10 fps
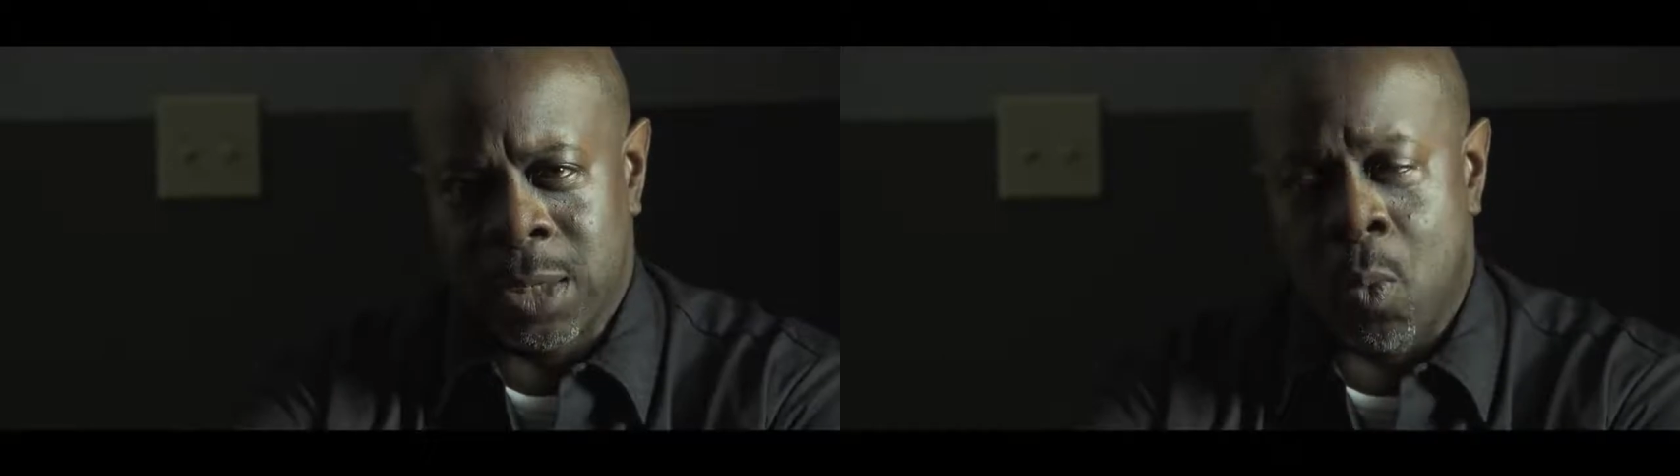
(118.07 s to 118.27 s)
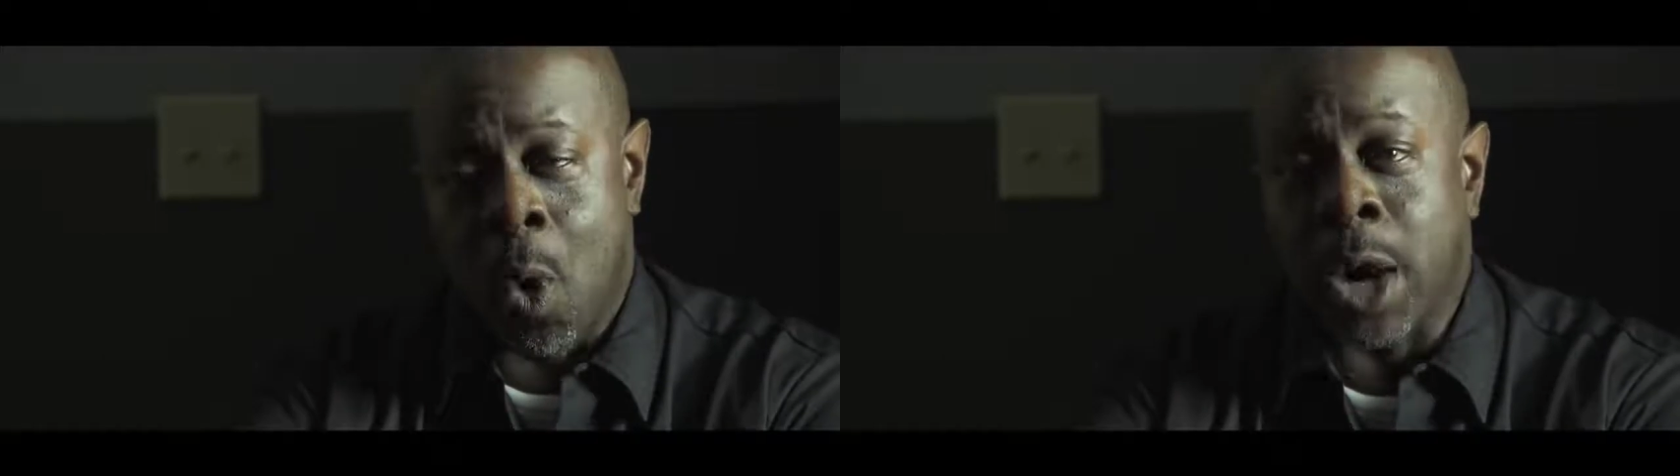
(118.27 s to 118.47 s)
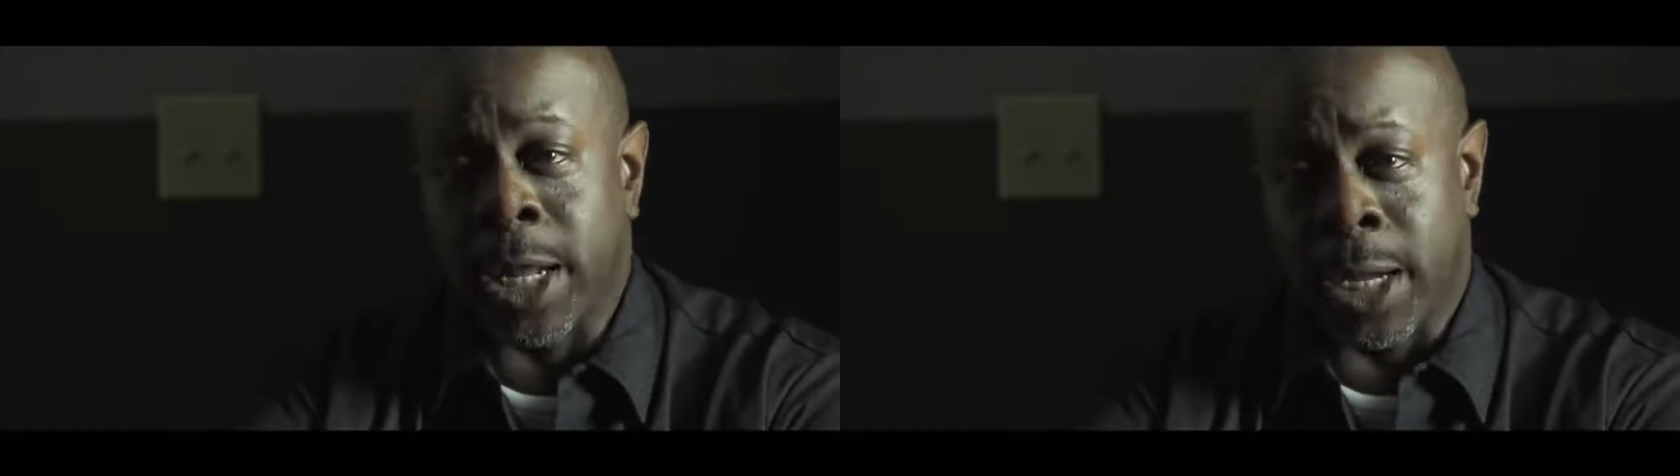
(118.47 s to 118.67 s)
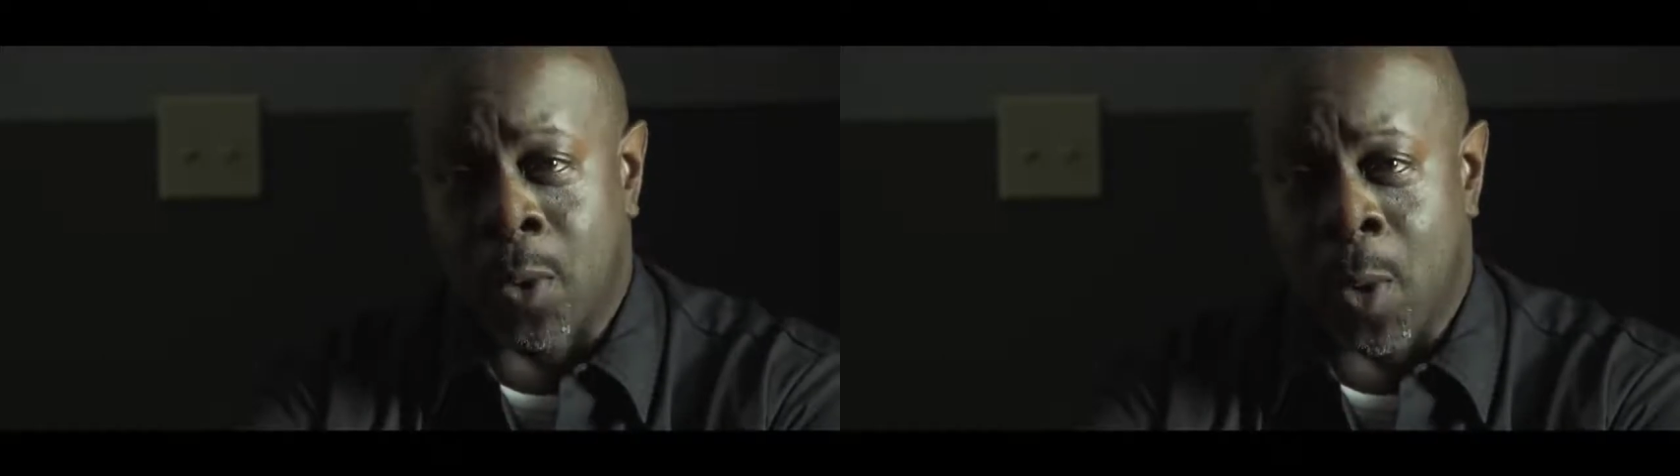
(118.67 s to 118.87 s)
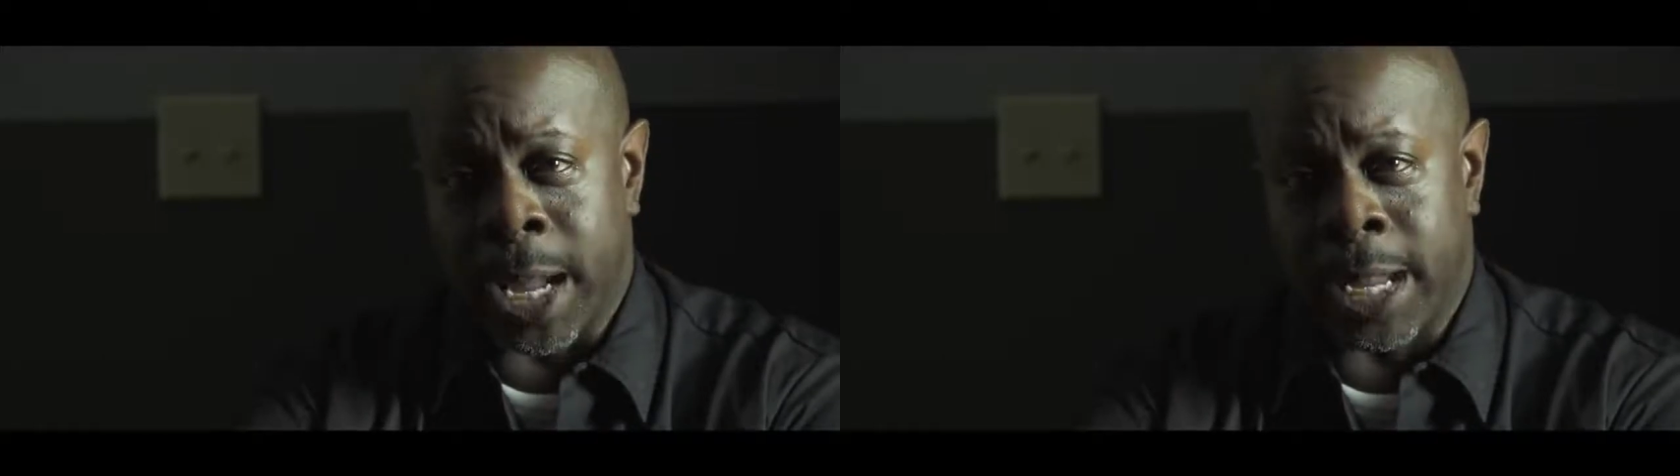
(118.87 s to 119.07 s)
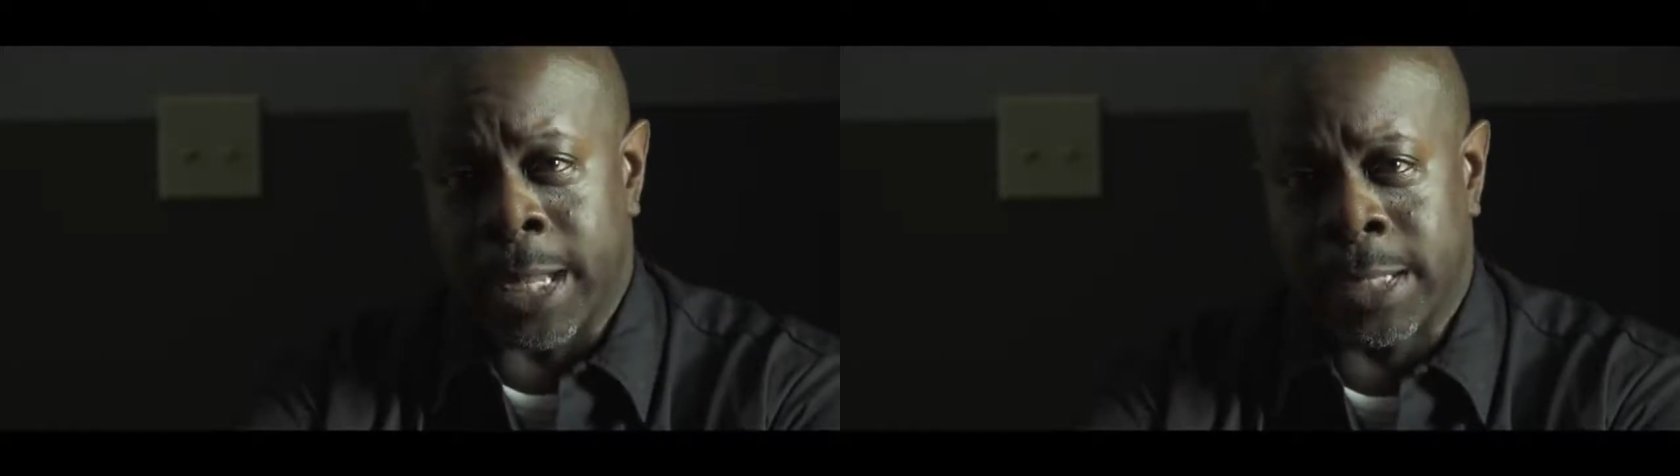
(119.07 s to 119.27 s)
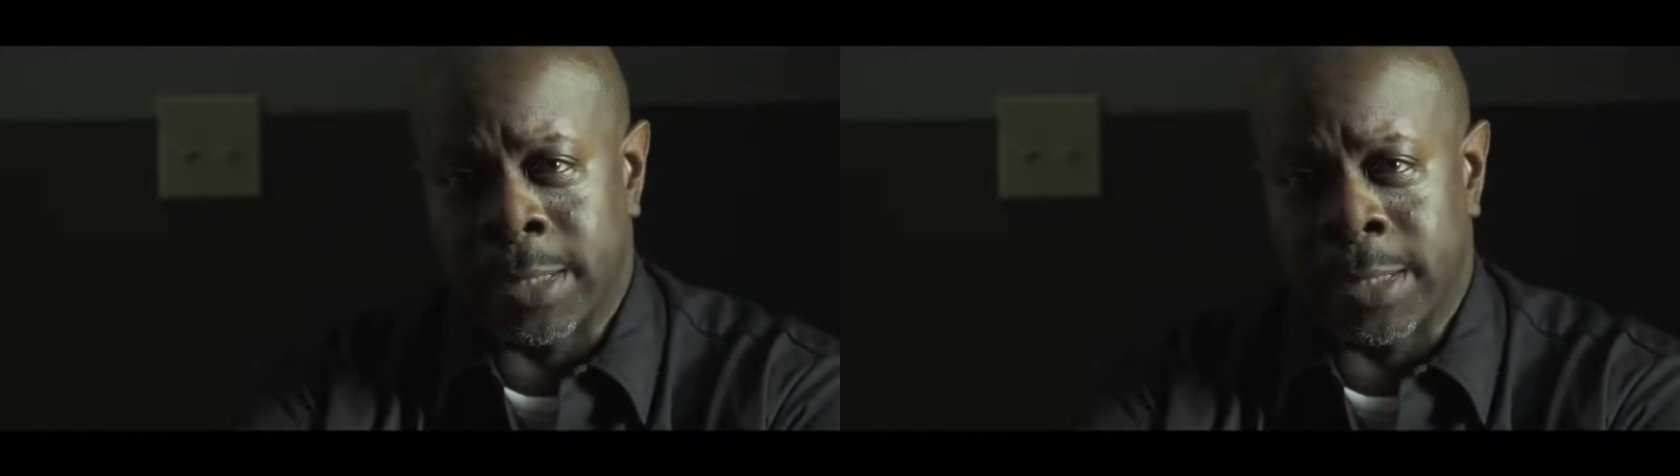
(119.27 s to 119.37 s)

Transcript: walking away?